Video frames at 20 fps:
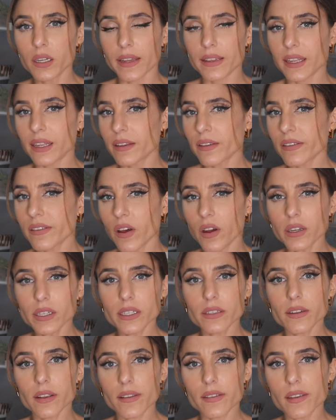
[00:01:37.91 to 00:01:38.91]
And then
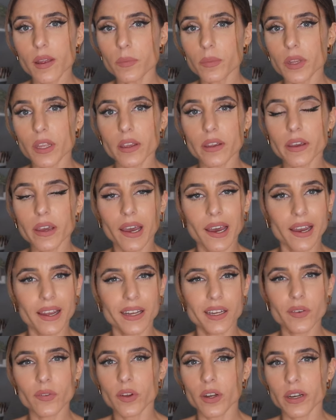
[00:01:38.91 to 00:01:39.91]
Sonya does something
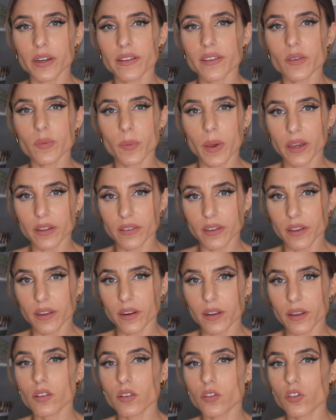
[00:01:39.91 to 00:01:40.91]
kind of unexpected.